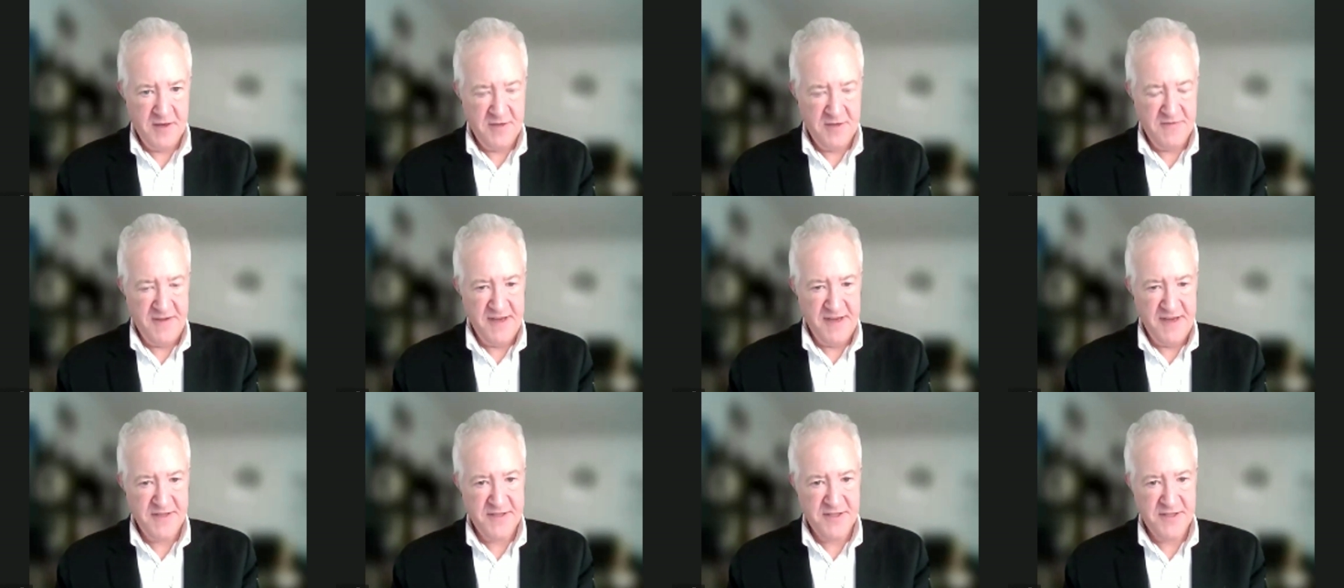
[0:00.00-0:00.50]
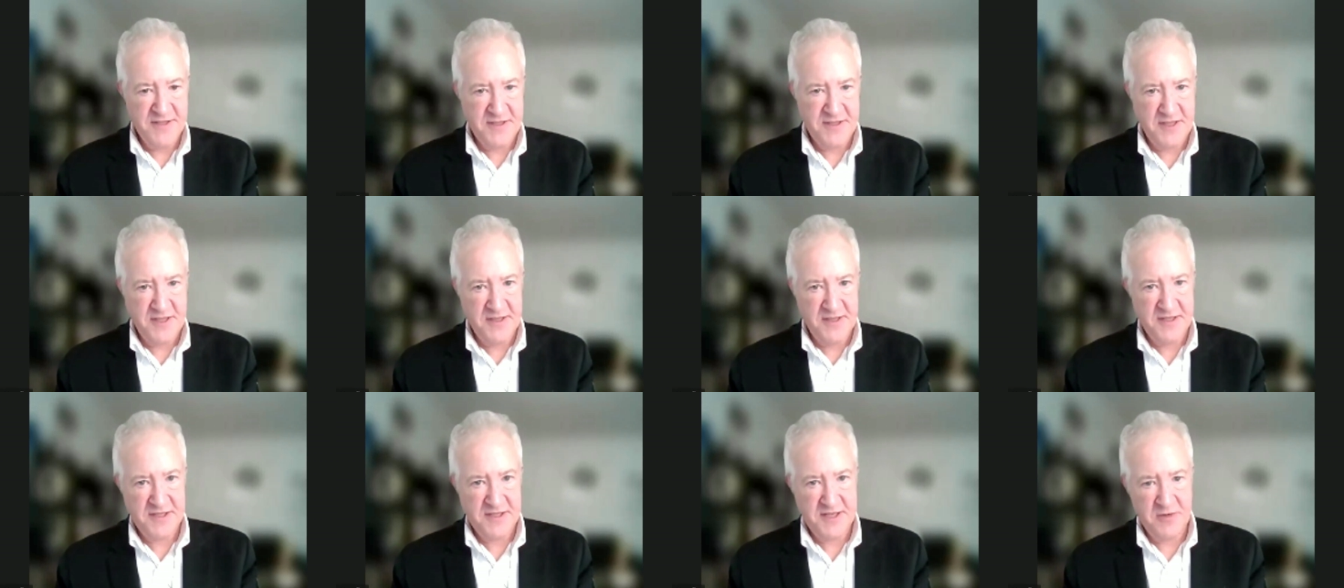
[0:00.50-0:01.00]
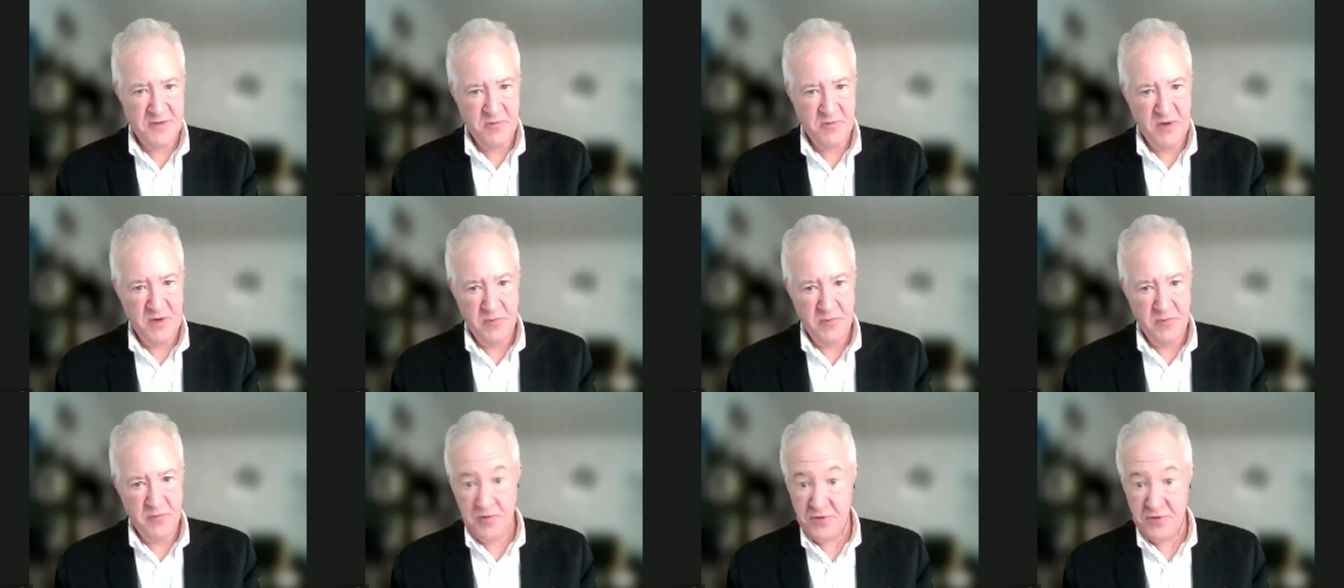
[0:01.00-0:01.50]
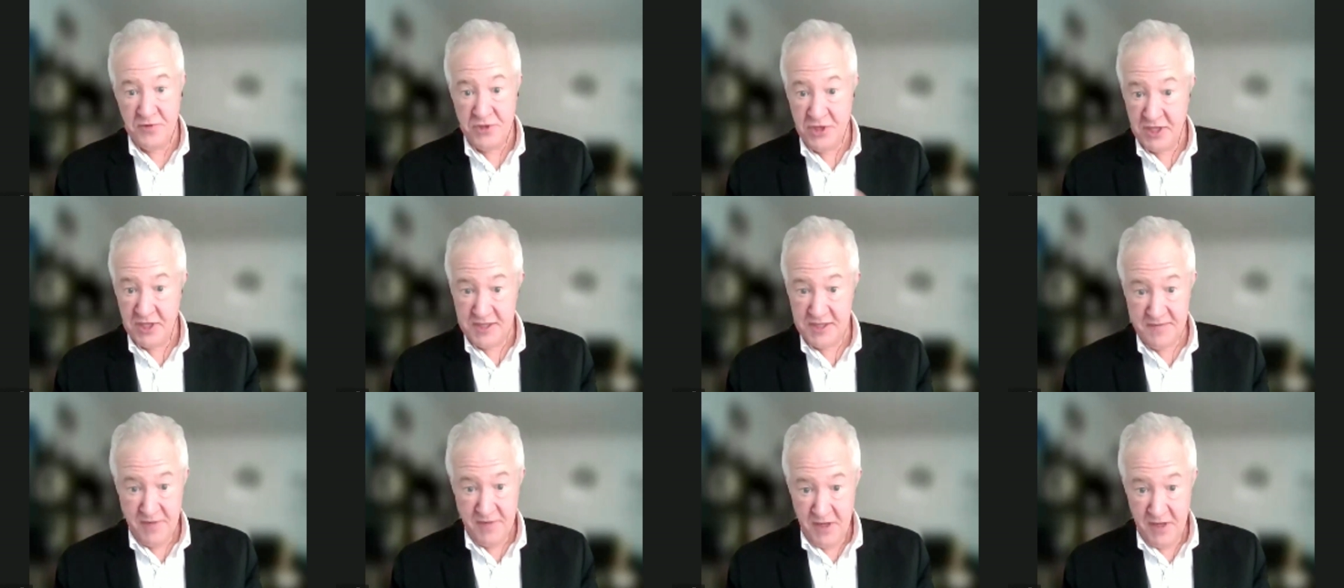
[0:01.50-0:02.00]
defenses that they said, well, we're
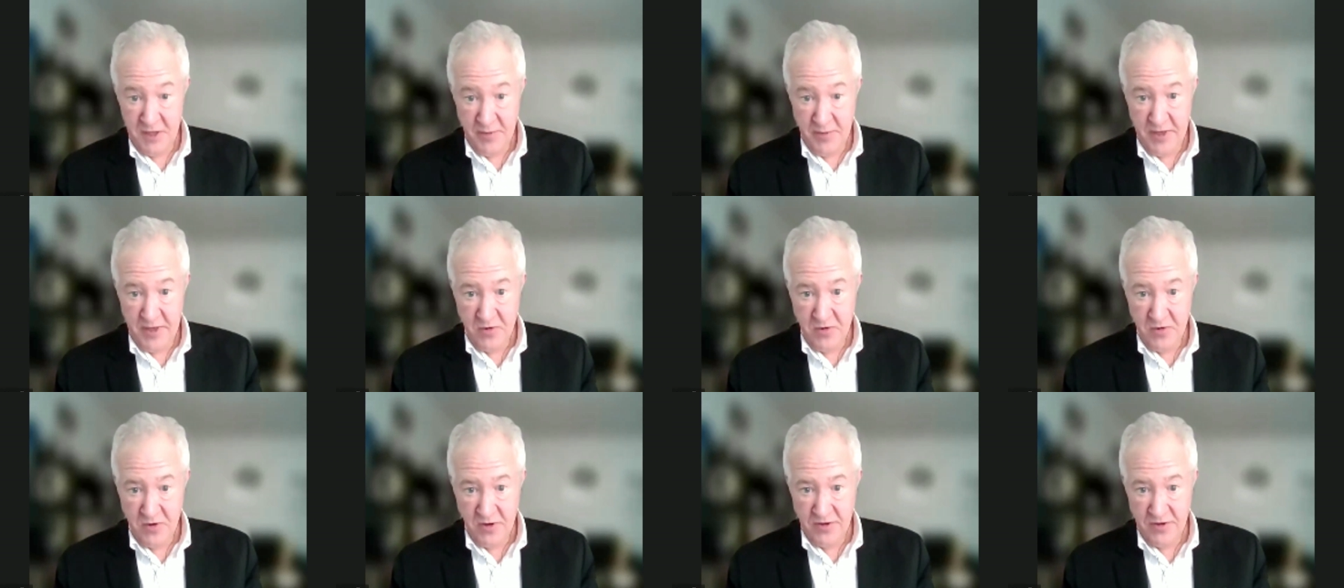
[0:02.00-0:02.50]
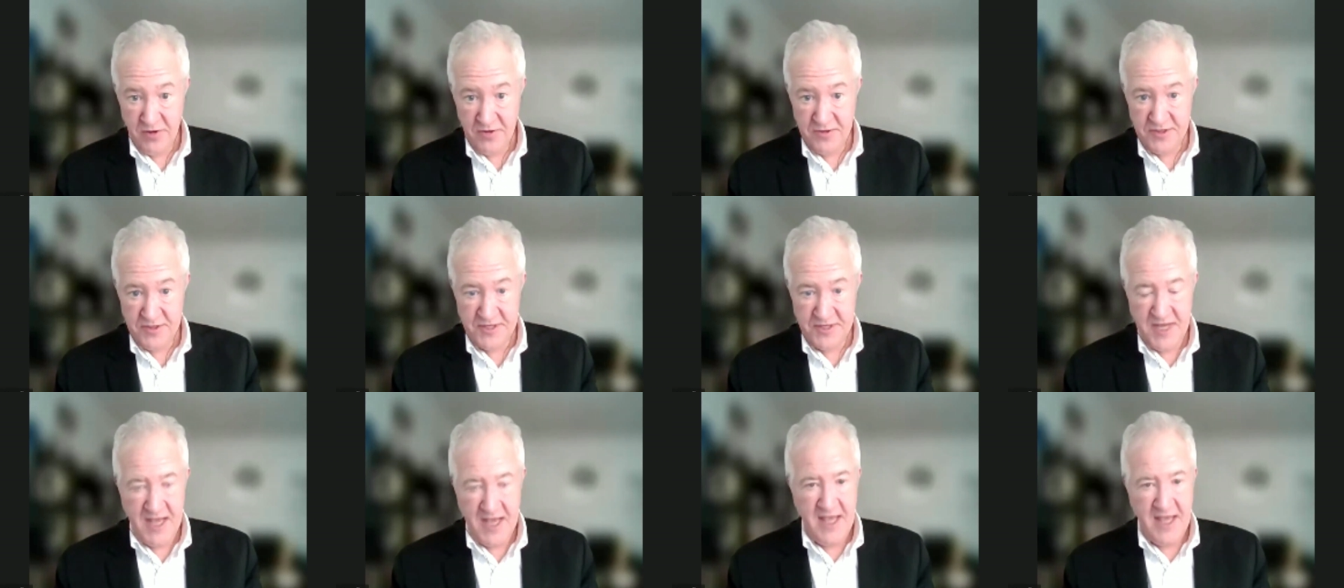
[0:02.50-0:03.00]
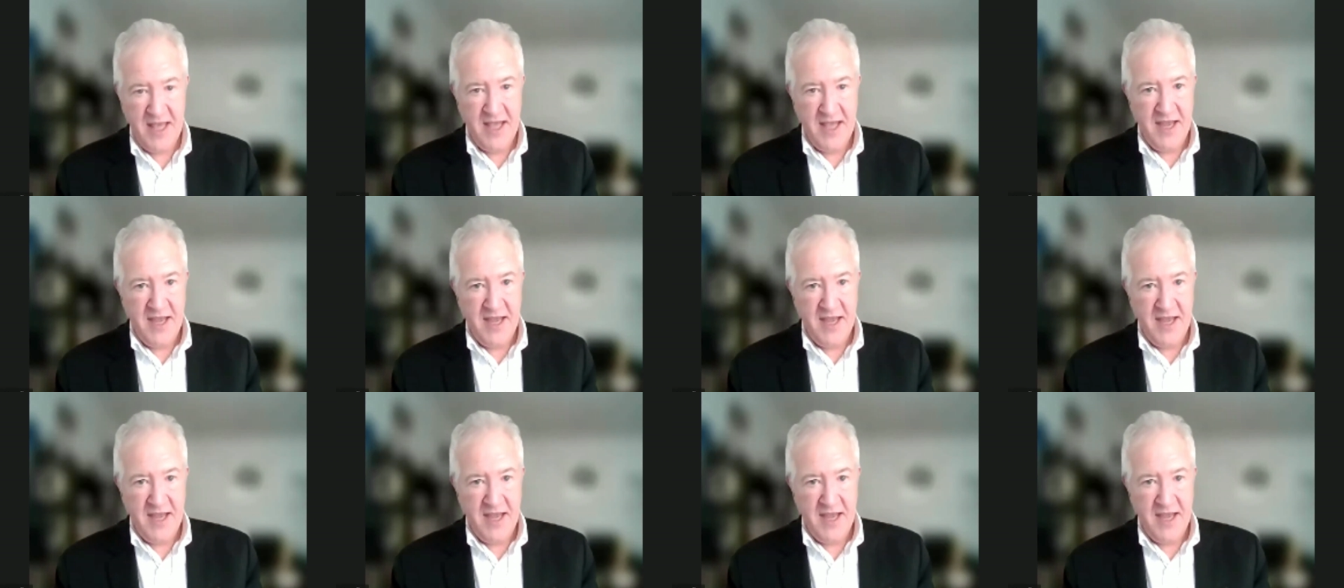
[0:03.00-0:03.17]
just following orders